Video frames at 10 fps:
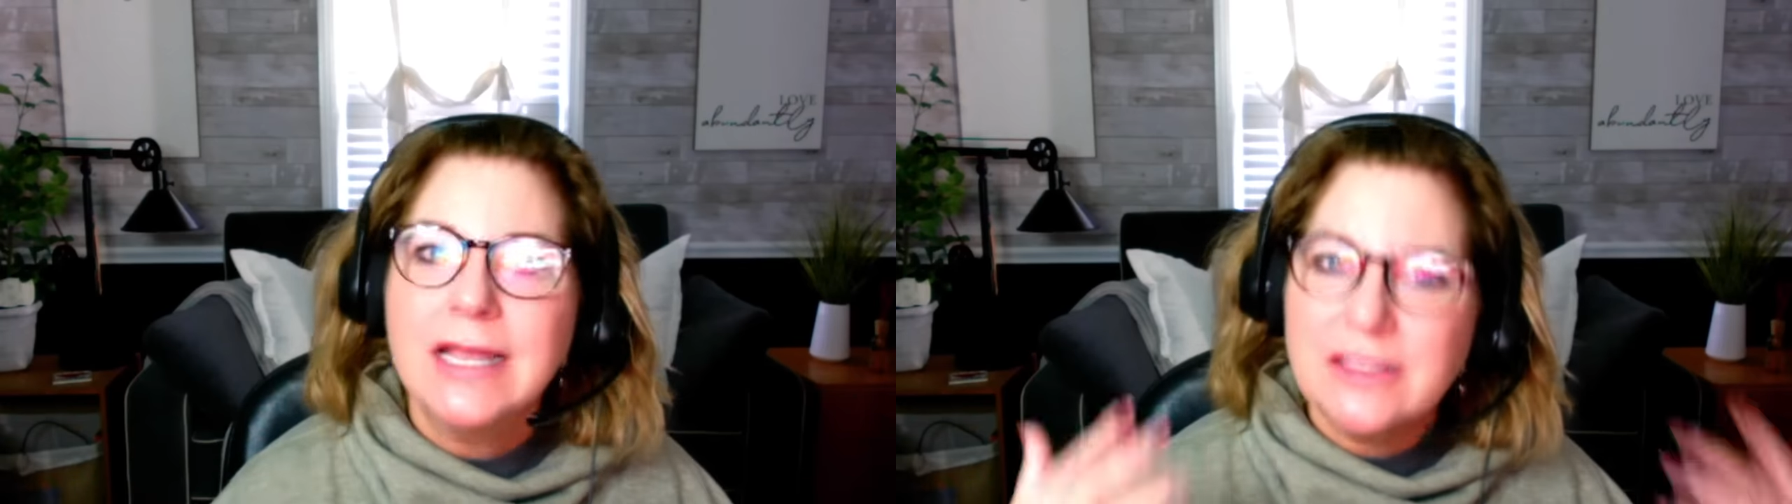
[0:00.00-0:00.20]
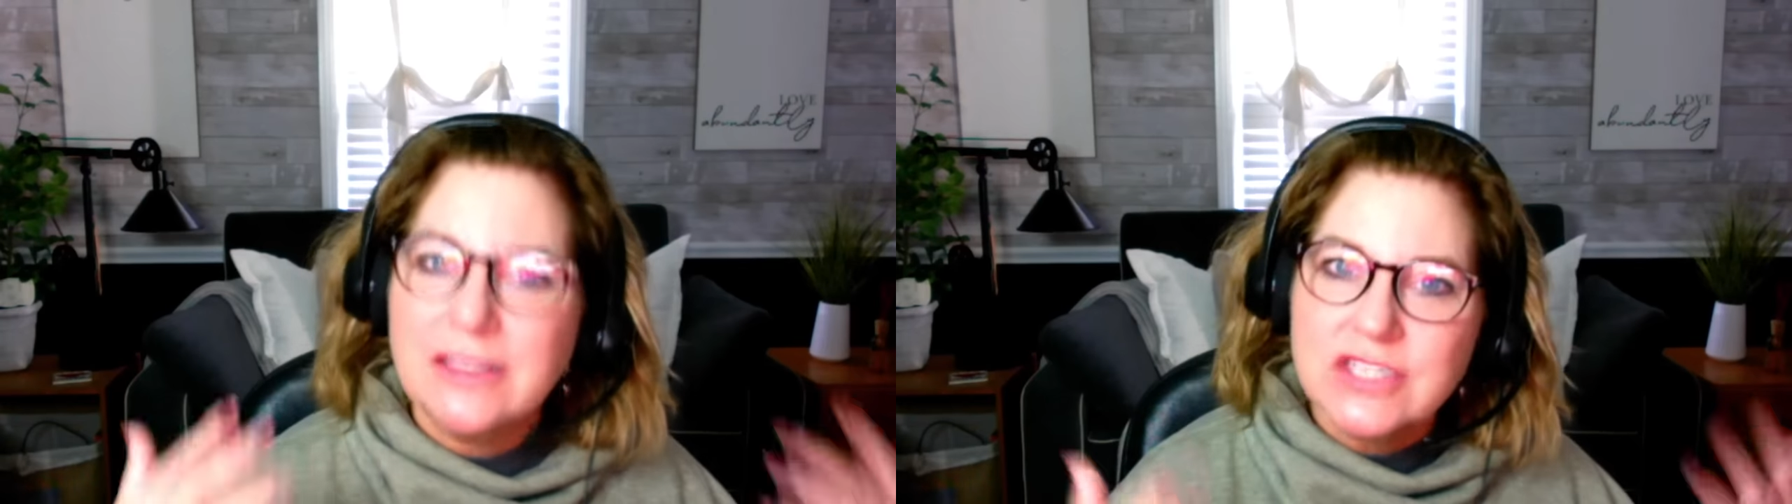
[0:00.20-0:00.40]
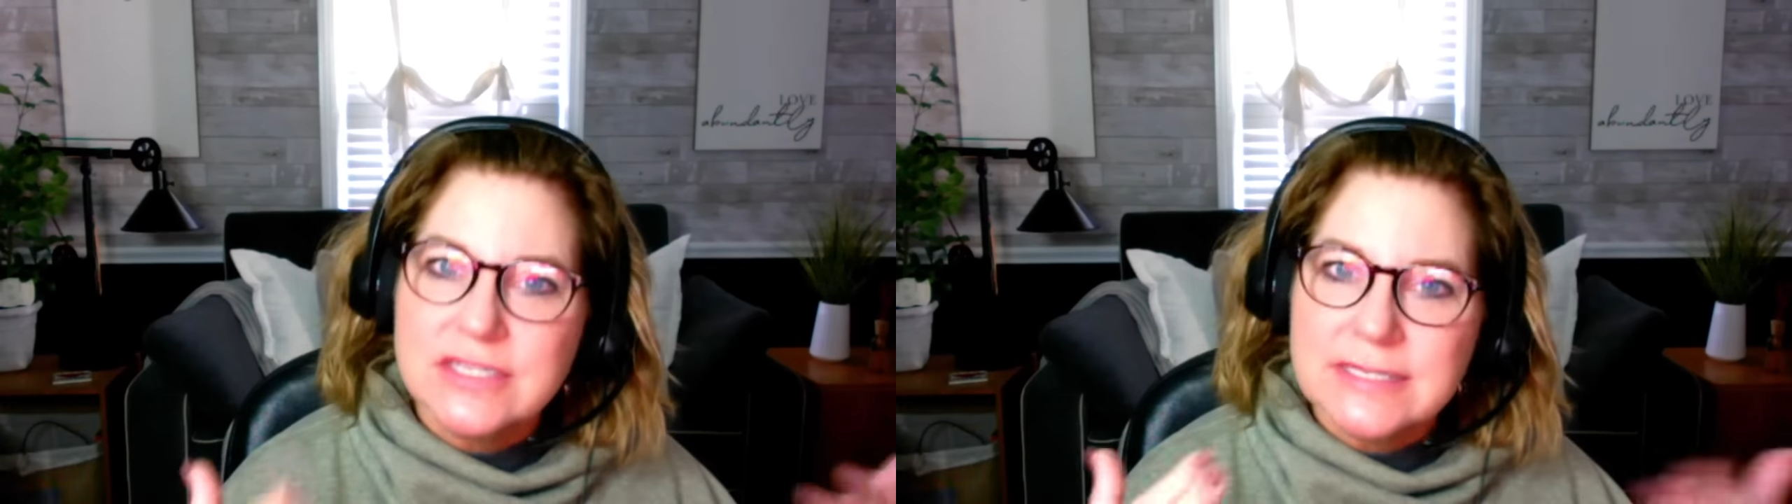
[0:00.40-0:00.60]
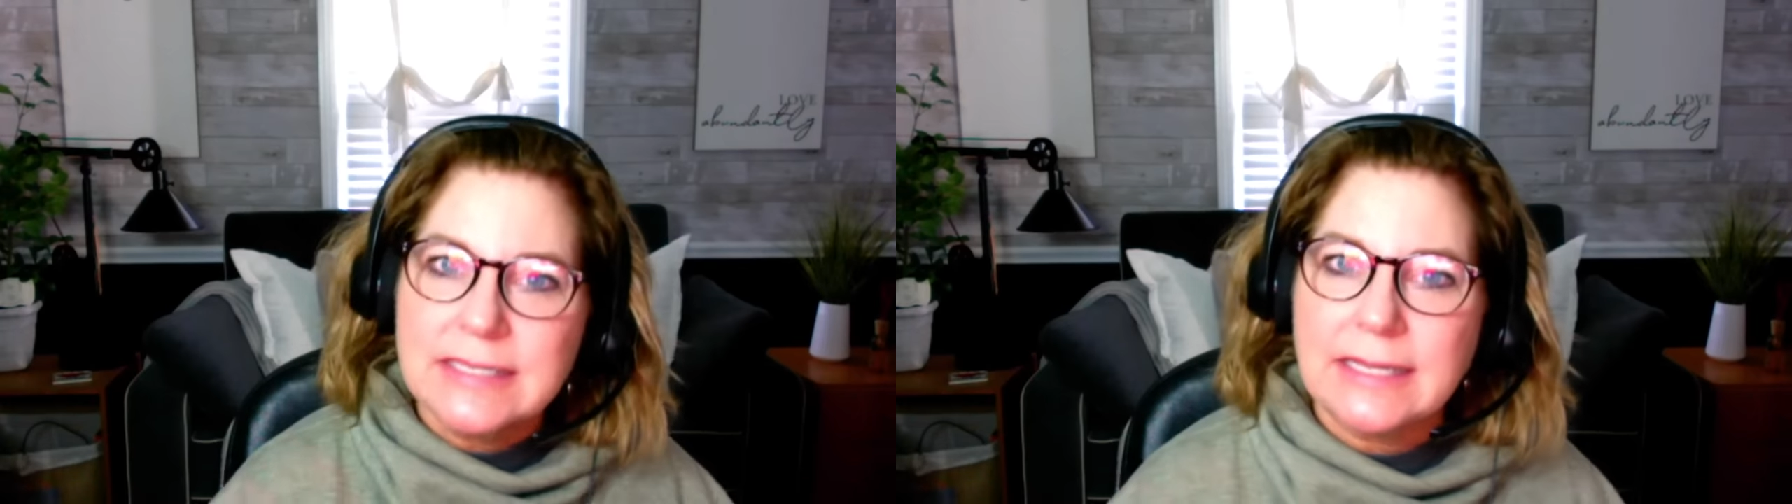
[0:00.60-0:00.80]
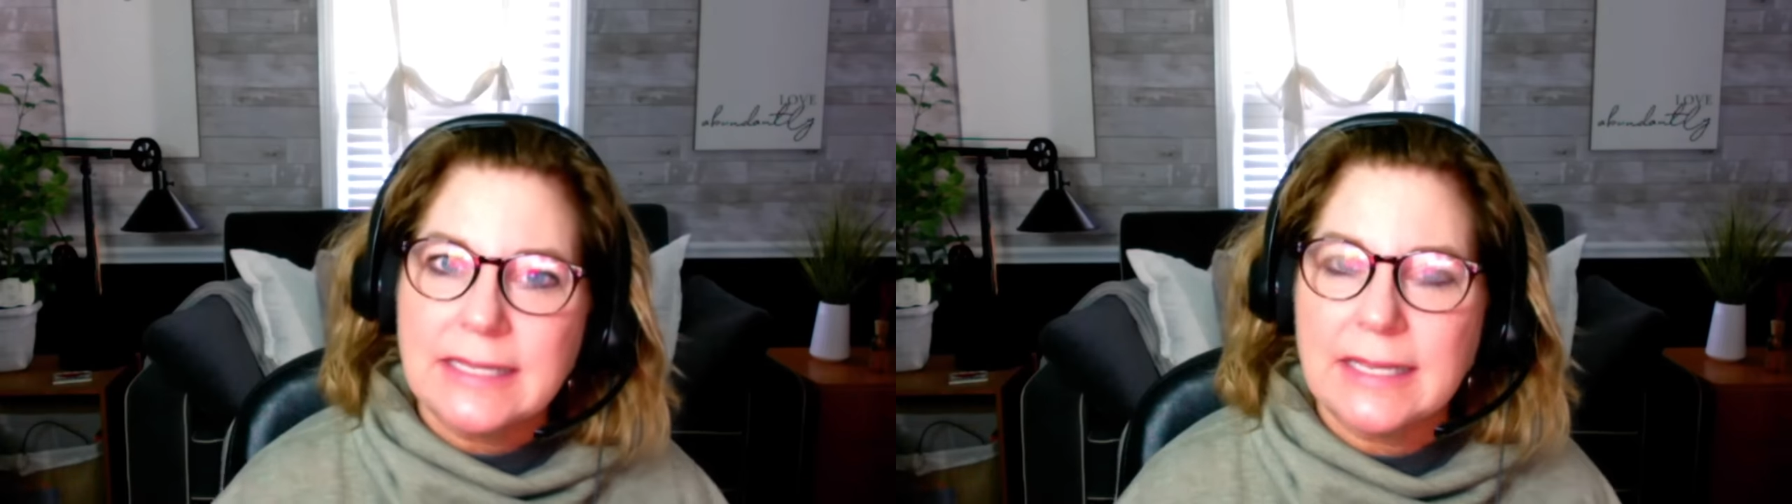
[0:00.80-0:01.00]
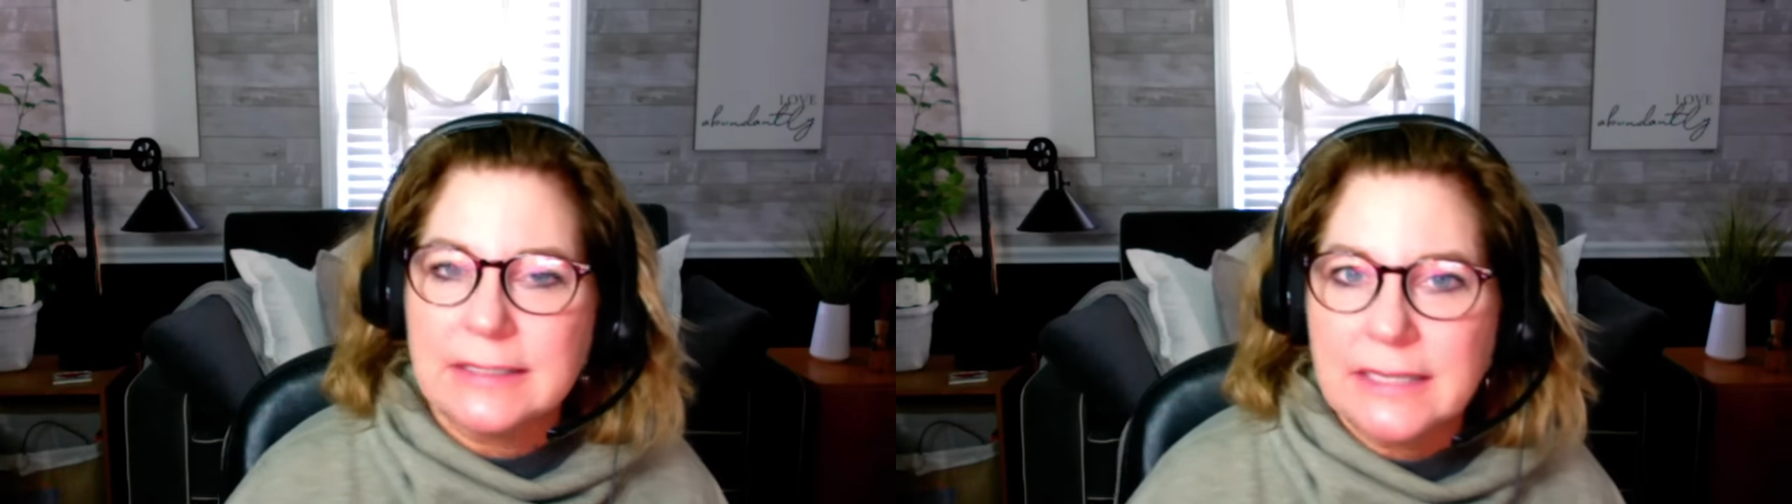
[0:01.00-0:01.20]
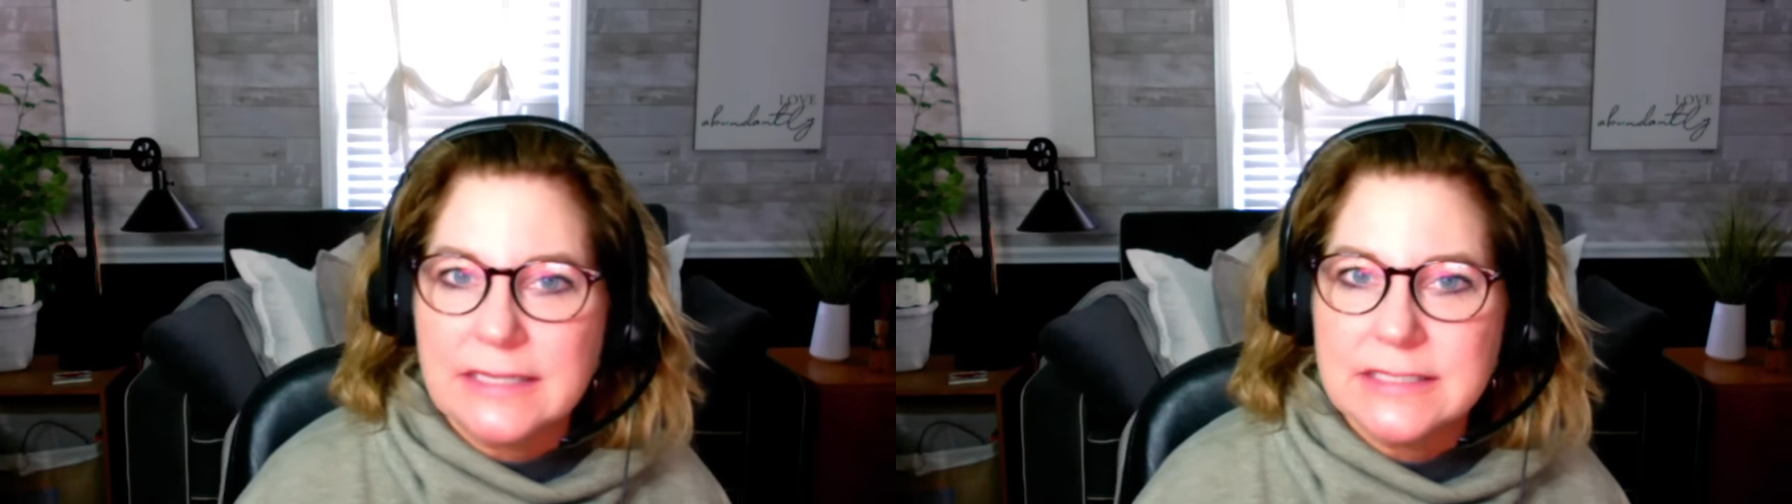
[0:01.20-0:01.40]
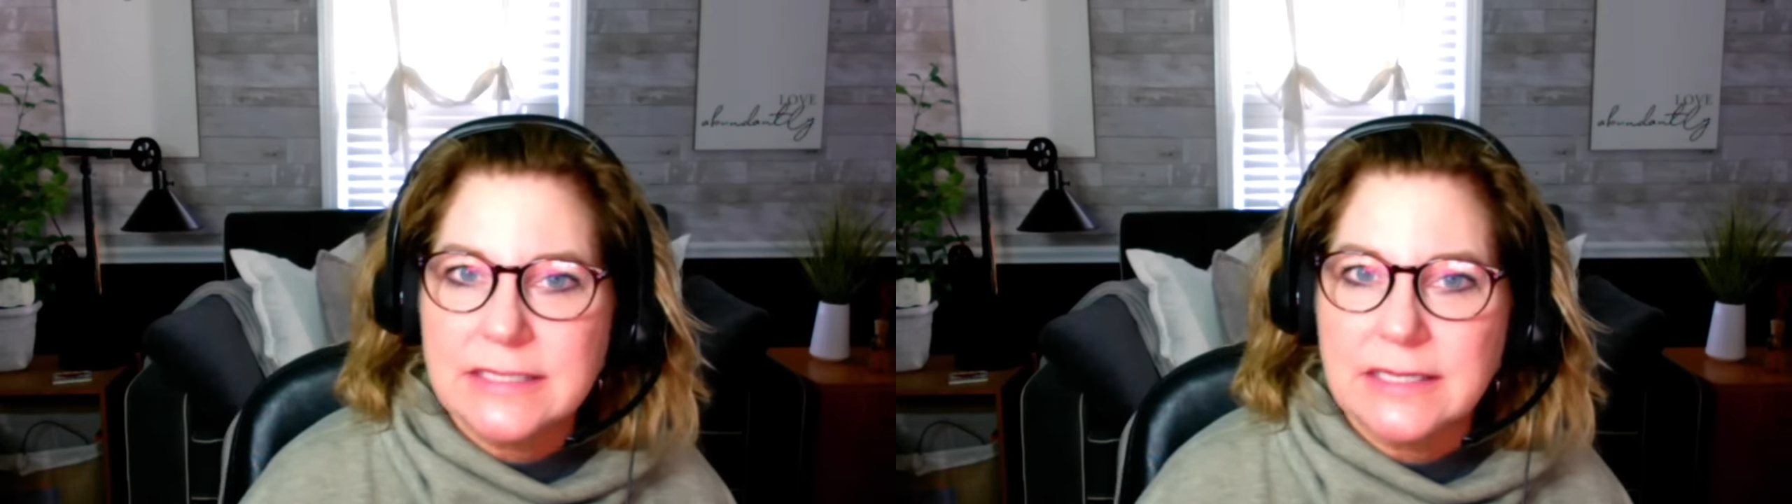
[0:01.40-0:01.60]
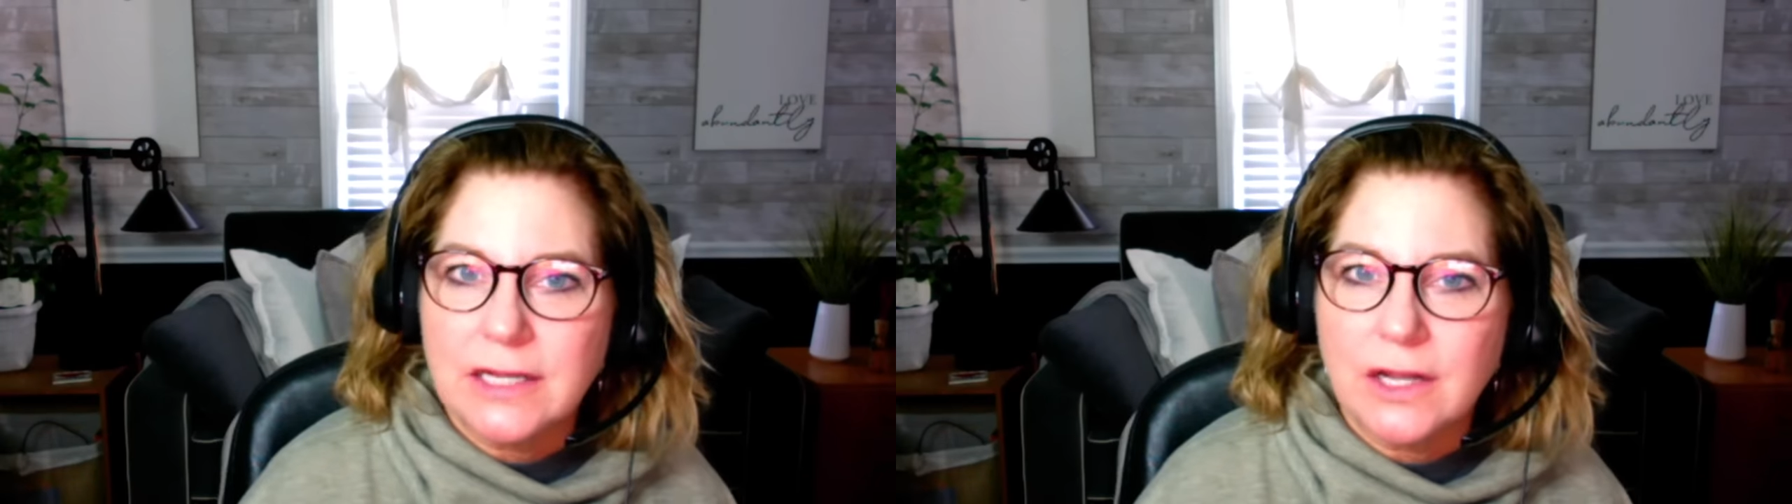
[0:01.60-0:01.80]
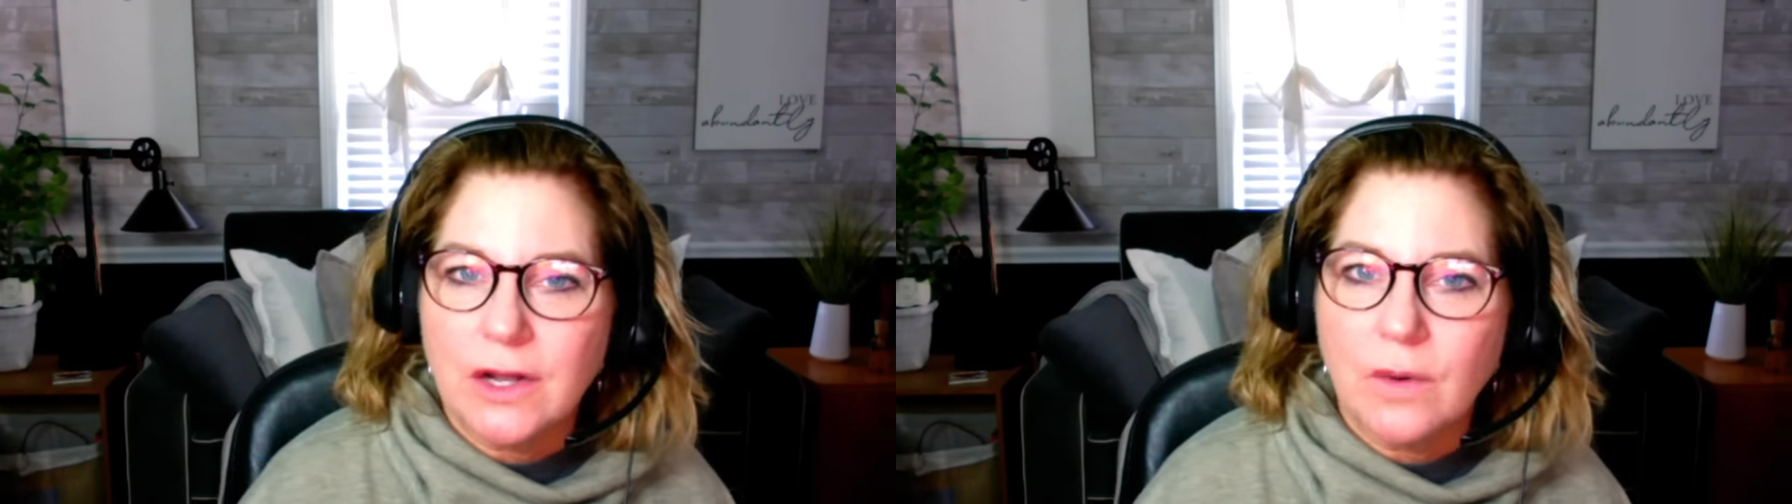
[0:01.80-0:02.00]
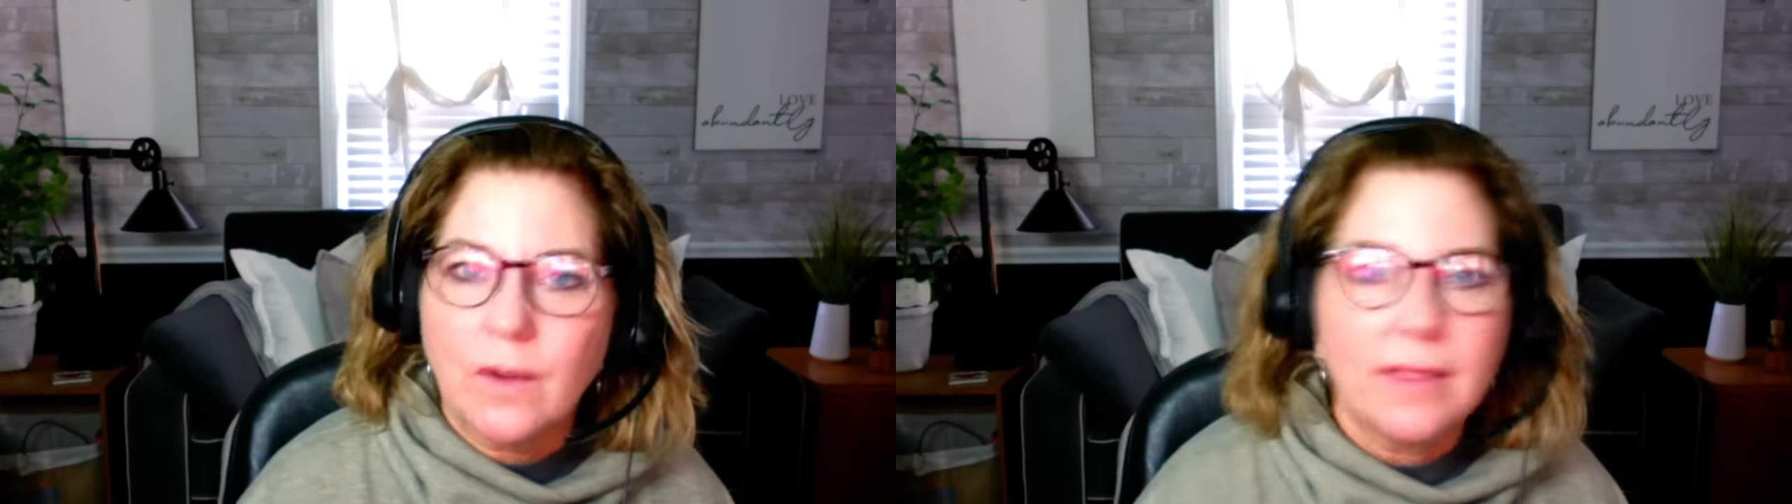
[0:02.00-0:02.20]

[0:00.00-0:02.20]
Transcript: and then you sit and analyze it and go,